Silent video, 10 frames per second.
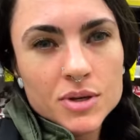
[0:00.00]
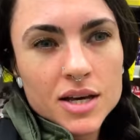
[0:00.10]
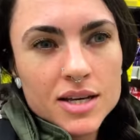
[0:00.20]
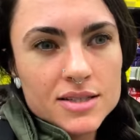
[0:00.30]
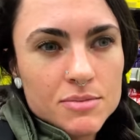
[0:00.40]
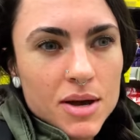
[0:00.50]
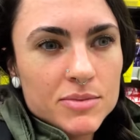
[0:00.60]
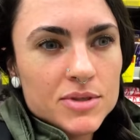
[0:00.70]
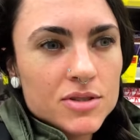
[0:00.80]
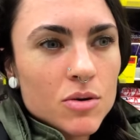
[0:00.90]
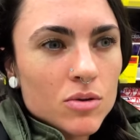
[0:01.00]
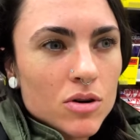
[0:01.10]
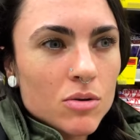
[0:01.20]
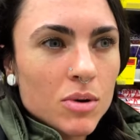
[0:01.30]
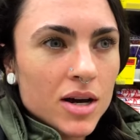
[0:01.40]
because I'm so
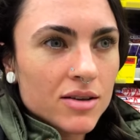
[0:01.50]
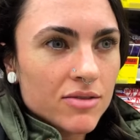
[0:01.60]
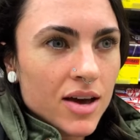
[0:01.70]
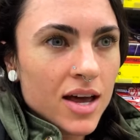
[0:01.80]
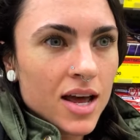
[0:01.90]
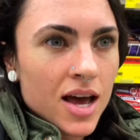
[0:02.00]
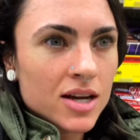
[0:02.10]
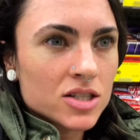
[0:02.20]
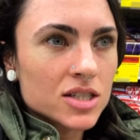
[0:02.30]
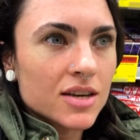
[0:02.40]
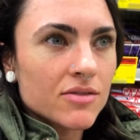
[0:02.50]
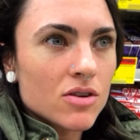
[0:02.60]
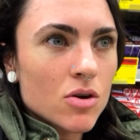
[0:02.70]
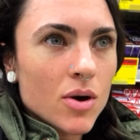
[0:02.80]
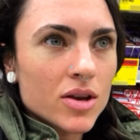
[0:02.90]
low body fat, I actually have
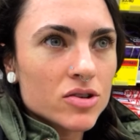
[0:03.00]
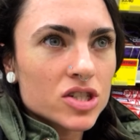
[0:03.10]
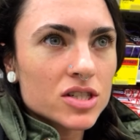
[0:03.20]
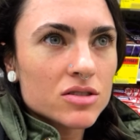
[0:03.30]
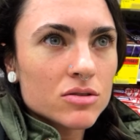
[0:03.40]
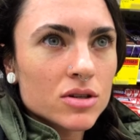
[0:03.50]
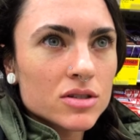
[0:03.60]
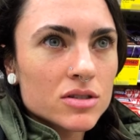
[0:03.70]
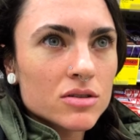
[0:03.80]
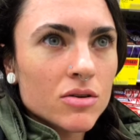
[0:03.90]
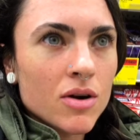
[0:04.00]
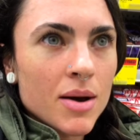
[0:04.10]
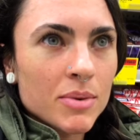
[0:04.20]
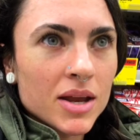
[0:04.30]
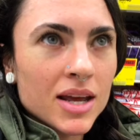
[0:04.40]
no energy stores, so
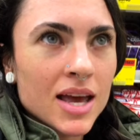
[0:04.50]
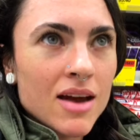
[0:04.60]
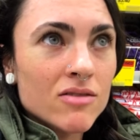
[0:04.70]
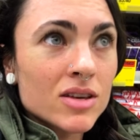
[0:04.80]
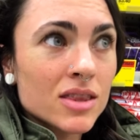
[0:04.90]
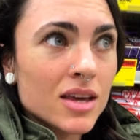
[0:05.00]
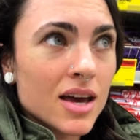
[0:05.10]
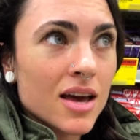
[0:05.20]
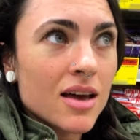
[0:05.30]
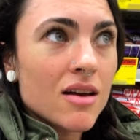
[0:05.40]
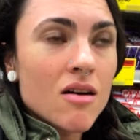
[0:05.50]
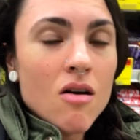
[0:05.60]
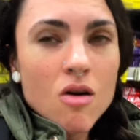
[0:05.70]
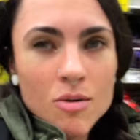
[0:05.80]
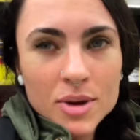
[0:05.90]
I'm getting everything,
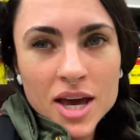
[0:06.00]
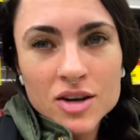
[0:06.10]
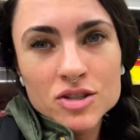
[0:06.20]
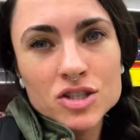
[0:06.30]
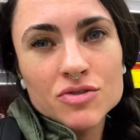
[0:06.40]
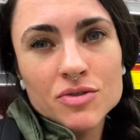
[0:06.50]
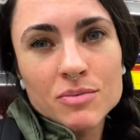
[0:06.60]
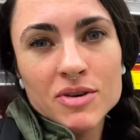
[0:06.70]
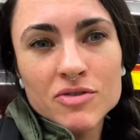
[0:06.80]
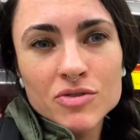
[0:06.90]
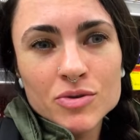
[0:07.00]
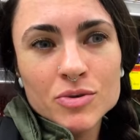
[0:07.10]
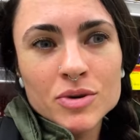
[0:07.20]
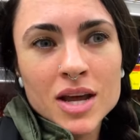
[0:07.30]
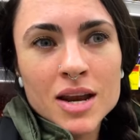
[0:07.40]
all my energy from my
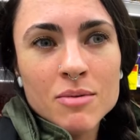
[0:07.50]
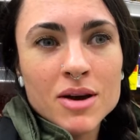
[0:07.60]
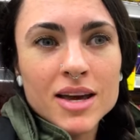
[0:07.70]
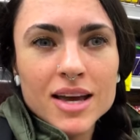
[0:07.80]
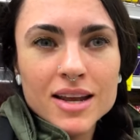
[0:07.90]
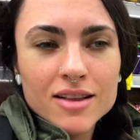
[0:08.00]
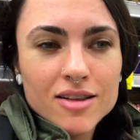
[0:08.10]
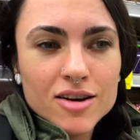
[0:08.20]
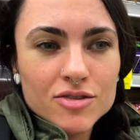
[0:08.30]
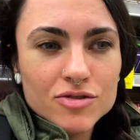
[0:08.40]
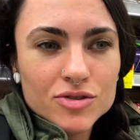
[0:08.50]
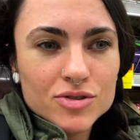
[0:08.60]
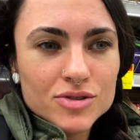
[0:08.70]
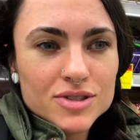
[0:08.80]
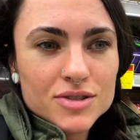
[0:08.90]
food, and I'm not getting a lot of
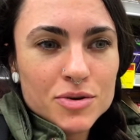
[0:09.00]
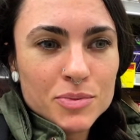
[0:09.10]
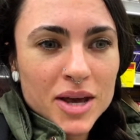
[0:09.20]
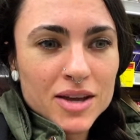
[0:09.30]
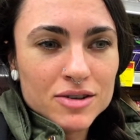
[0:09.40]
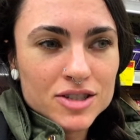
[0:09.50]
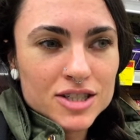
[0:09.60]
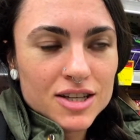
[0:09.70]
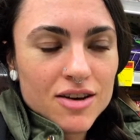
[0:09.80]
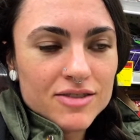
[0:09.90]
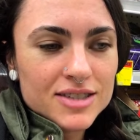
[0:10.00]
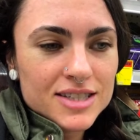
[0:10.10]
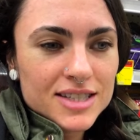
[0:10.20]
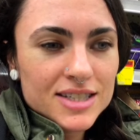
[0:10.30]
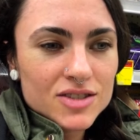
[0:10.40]
food, so my energy
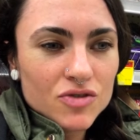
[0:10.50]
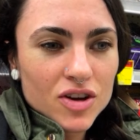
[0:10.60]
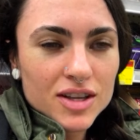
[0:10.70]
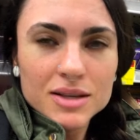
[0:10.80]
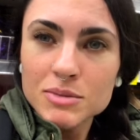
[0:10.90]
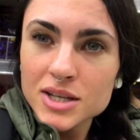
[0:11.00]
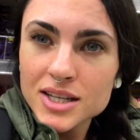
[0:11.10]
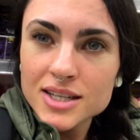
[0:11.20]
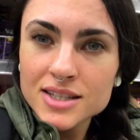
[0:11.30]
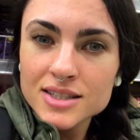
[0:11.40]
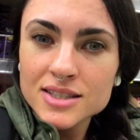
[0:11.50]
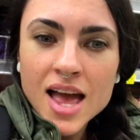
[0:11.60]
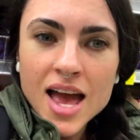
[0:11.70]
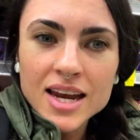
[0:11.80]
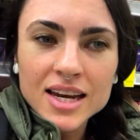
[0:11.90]
obviously is very limited,
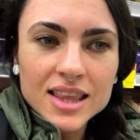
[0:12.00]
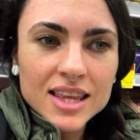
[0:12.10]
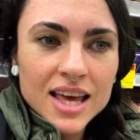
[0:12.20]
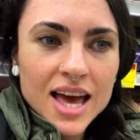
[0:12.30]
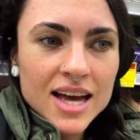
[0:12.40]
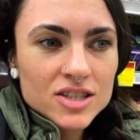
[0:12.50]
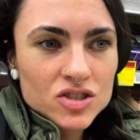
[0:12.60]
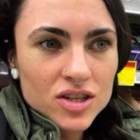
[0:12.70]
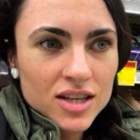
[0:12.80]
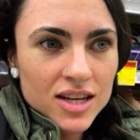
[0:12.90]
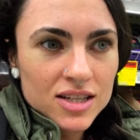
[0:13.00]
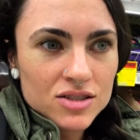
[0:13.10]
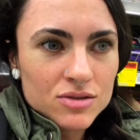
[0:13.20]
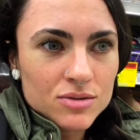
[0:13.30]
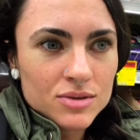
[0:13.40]
and anything extra that I
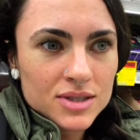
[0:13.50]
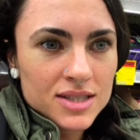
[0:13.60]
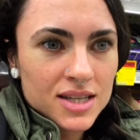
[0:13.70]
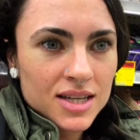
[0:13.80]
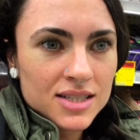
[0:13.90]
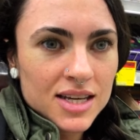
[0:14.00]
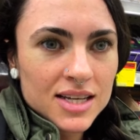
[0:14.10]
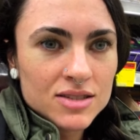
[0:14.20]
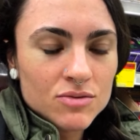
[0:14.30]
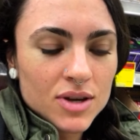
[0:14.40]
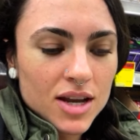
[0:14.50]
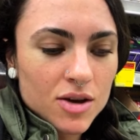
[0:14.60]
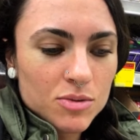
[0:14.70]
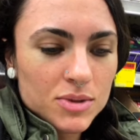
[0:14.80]
do is like takes it right out of